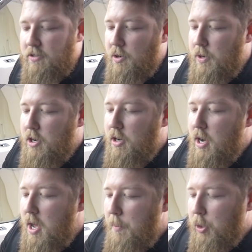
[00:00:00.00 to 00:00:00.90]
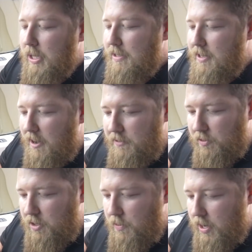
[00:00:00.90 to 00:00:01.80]
So when you're pulling this off,
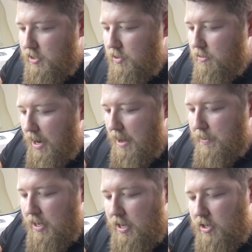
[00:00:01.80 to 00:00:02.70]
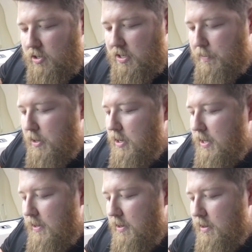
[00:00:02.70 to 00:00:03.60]
you'll know where to grab just up
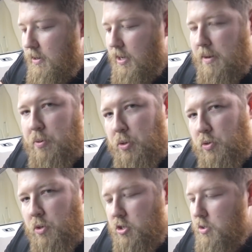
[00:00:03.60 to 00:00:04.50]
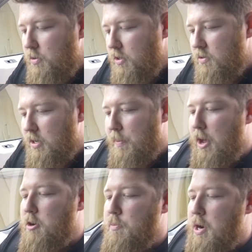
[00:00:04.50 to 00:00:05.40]
underneath here and pull towards you. This will come
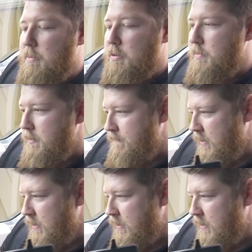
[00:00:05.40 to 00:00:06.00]
out no problem.